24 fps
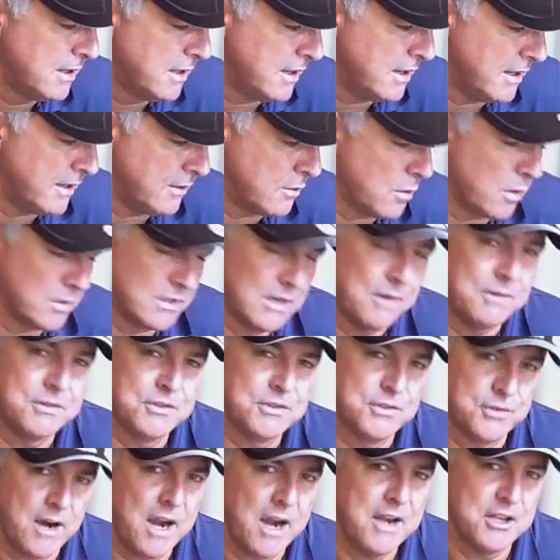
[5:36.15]
Of course, I was
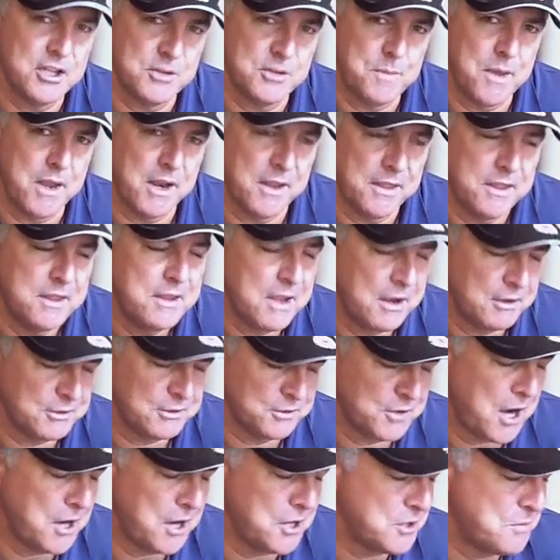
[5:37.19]
trying to spin it. I was
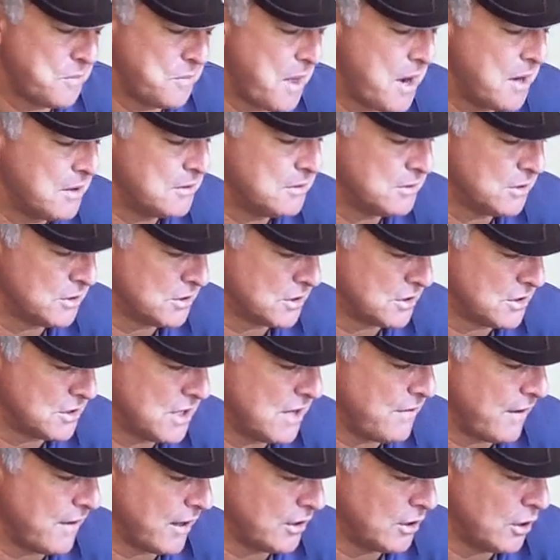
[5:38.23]
trying to spin it just to see
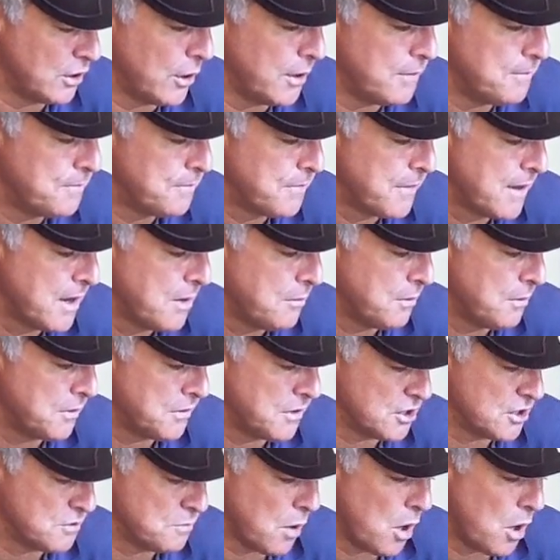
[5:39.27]
if I could do it with
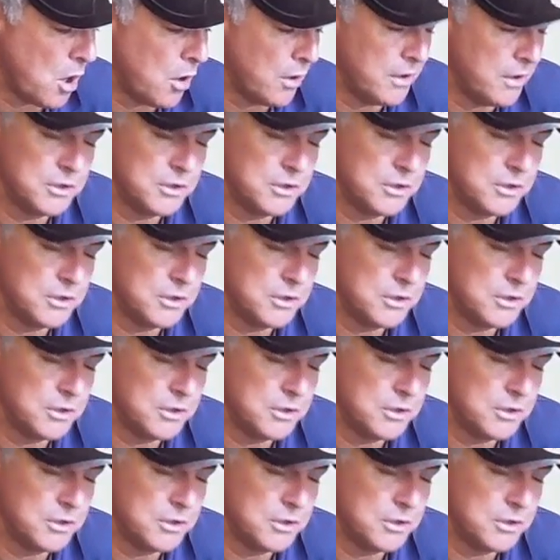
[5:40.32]
this ball.